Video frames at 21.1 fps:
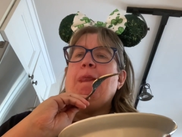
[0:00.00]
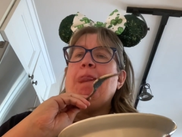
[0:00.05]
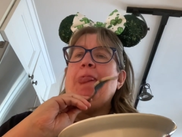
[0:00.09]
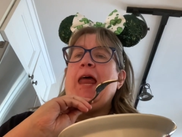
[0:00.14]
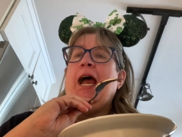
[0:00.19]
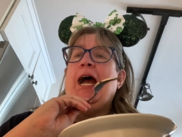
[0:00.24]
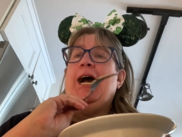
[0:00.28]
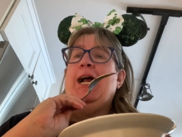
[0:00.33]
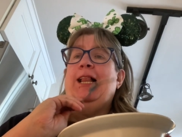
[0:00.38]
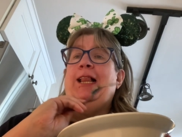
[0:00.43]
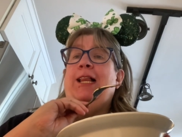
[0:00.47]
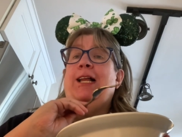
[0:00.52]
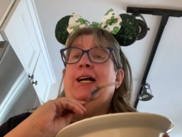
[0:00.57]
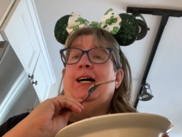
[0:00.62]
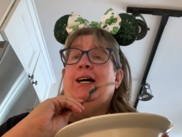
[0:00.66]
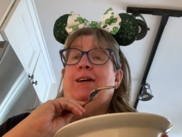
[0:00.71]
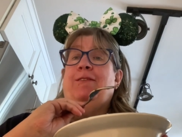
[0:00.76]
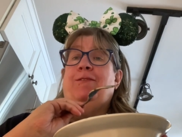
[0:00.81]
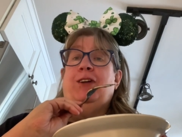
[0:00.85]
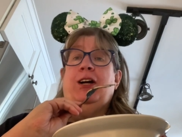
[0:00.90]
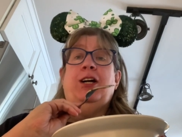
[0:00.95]
I
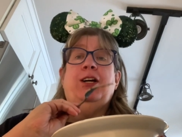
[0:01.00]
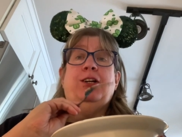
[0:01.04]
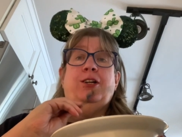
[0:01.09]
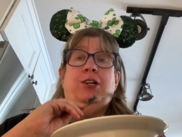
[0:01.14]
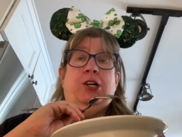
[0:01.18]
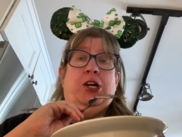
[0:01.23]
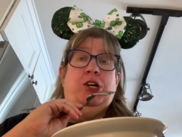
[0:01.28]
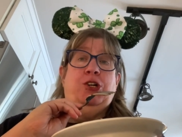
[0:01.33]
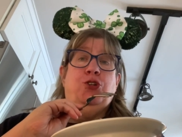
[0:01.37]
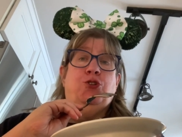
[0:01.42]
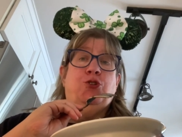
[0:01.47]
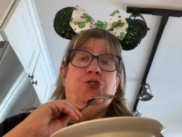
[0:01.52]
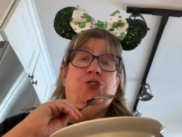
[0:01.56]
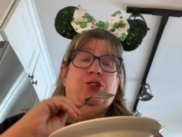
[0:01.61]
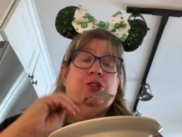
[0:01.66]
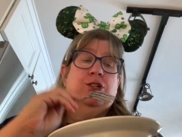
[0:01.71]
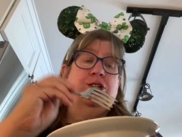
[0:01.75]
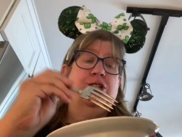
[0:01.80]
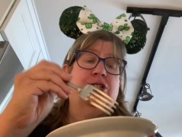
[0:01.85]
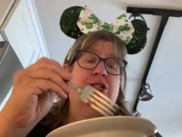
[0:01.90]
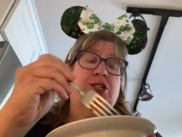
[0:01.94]
love country
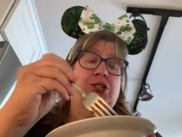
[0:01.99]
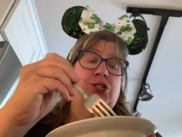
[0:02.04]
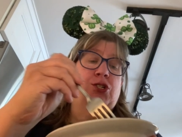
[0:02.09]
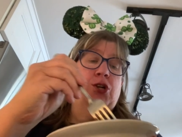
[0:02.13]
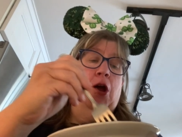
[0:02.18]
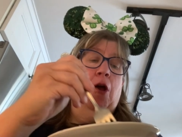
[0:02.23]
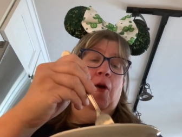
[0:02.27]
sausage